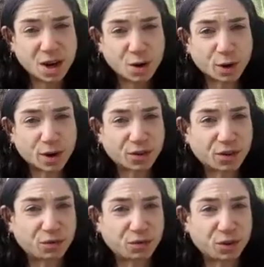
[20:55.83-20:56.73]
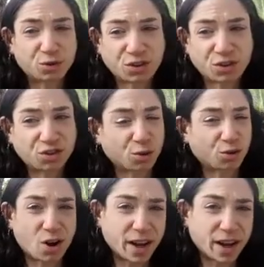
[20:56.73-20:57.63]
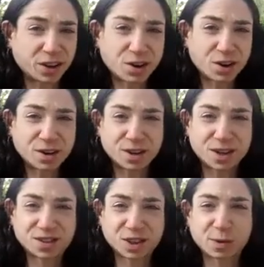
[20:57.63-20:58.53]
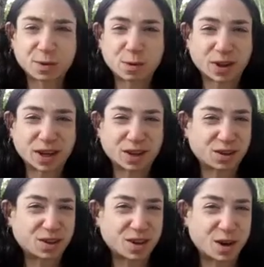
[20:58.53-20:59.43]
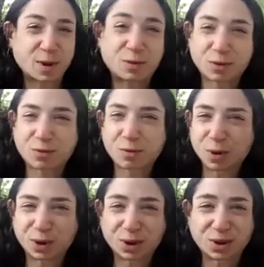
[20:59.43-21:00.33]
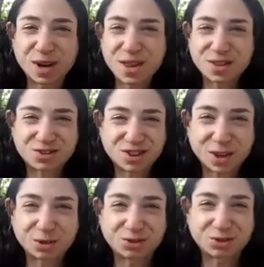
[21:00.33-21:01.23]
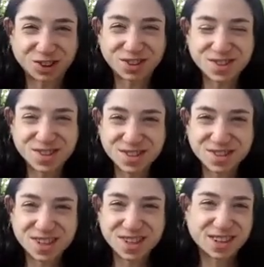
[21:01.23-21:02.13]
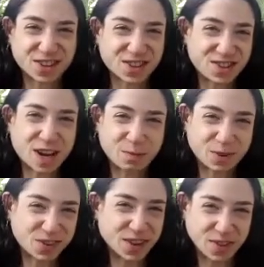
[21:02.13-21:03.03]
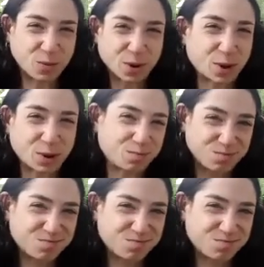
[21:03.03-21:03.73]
Whereas if you just use all agar, it's going to be more like, if you're familiar, the Jello jigglers, like the shapes, it's got that weird